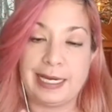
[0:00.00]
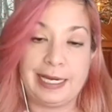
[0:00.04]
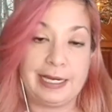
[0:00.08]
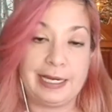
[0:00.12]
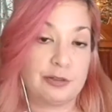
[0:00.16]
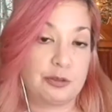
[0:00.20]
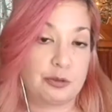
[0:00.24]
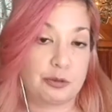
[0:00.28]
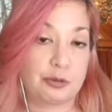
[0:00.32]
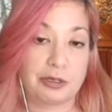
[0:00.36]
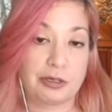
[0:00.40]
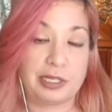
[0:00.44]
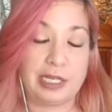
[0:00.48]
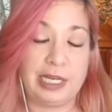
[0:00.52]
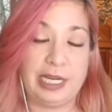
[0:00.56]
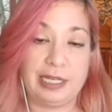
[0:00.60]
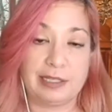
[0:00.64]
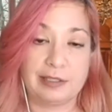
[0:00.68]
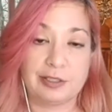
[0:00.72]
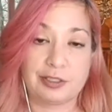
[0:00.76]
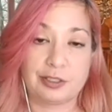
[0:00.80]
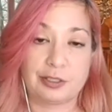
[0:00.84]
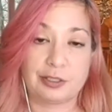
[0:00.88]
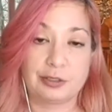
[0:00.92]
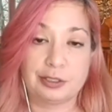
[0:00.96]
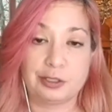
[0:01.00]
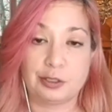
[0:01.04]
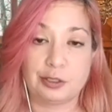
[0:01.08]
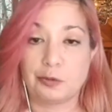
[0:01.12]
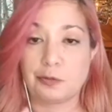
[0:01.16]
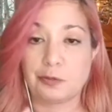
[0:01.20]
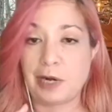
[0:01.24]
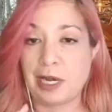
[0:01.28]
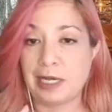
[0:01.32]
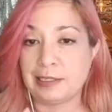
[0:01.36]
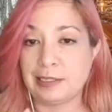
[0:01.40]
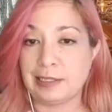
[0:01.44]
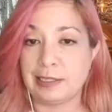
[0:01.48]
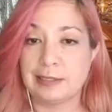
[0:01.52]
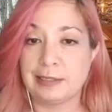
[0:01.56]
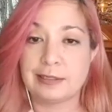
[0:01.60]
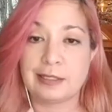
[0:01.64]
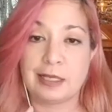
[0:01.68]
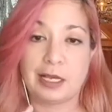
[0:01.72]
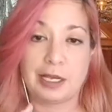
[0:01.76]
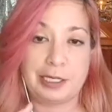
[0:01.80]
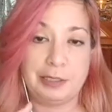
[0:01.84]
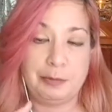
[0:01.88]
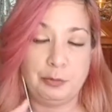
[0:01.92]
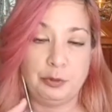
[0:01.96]
and or Cancer, so rising
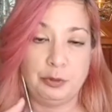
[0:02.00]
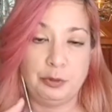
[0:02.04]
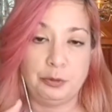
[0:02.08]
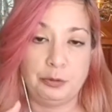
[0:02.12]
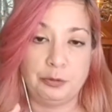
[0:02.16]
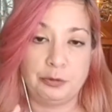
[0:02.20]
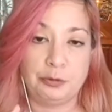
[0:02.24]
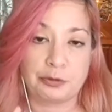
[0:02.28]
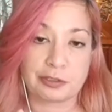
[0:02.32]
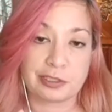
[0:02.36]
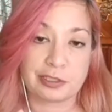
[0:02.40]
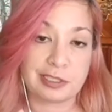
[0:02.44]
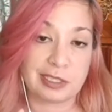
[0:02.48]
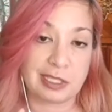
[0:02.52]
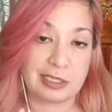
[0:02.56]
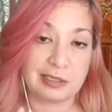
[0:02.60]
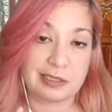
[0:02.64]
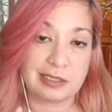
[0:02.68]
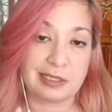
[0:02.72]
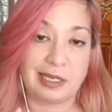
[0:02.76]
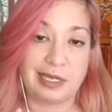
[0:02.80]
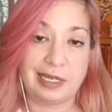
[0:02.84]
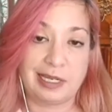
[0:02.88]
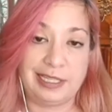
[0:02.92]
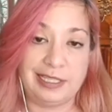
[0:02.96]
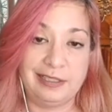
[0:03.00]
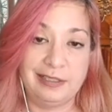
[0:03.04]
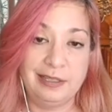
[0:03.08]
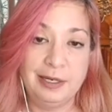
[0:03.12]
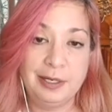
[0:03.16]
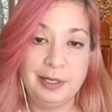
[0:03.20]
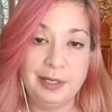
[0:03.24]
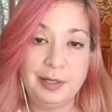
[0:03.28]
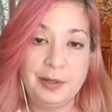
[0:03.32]
sign, moon, or sun sign,